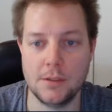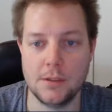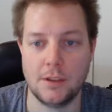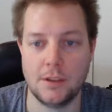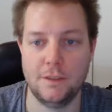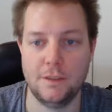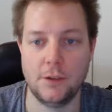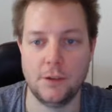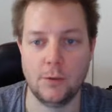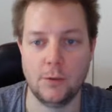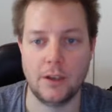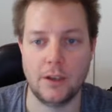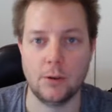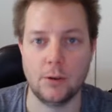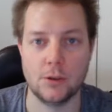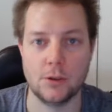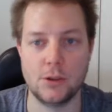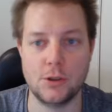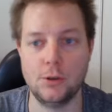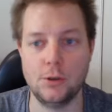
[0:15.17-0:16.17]
I felt they
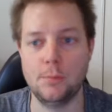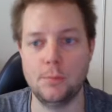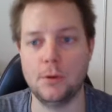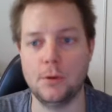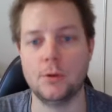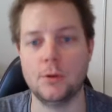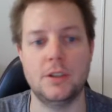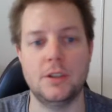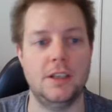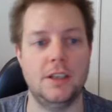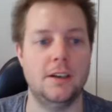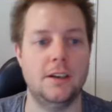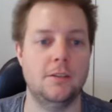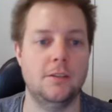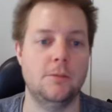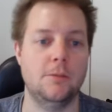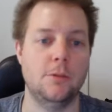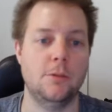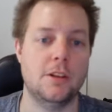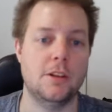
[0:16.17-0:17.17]
got too bogged
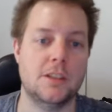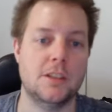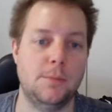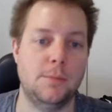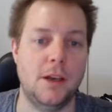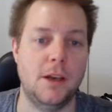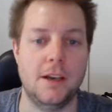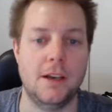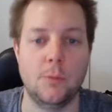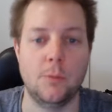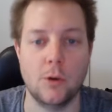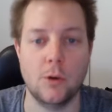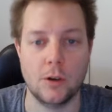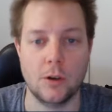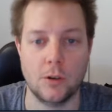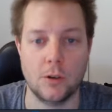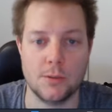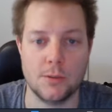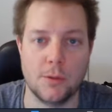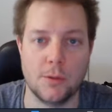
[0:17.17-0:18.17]
down with explaining what
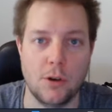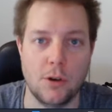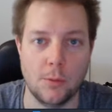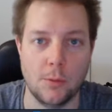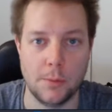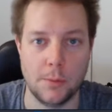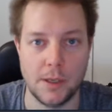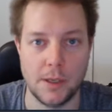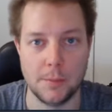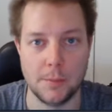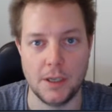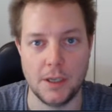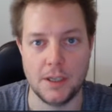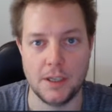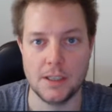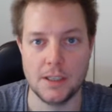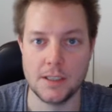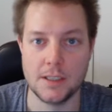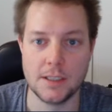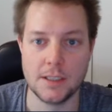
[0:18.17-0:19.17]
Osmocom-BB
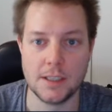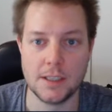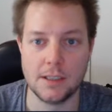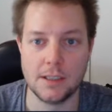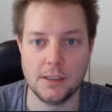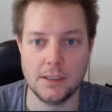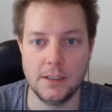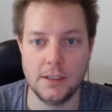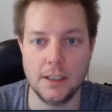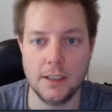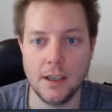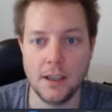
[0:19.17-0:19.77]
is exactly,